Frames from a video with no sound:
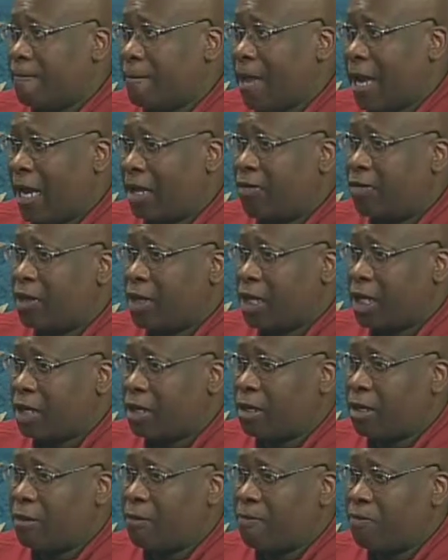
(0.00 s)
I
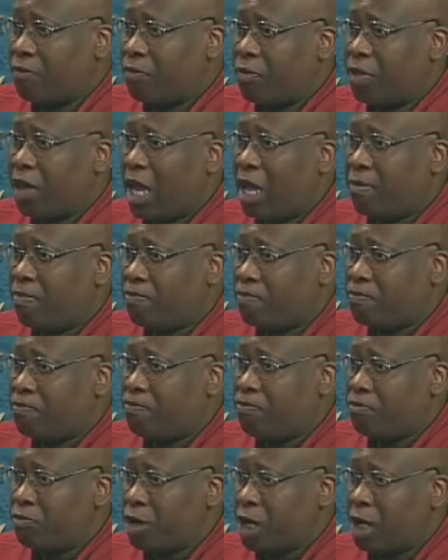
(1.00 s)
think that
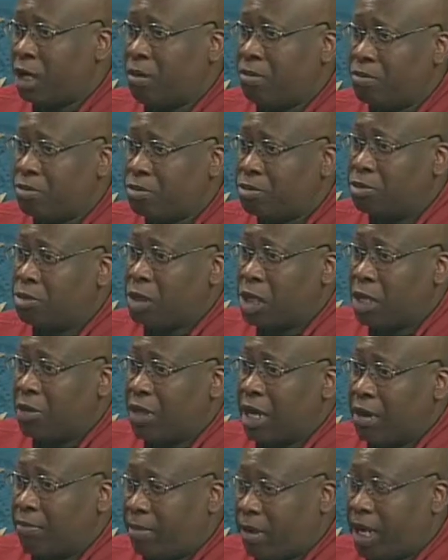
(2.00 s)

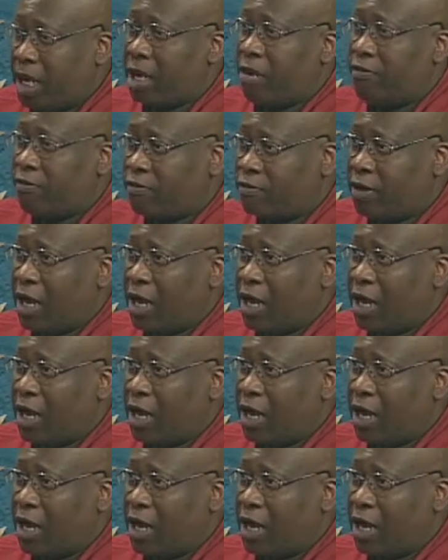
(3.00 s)
that may have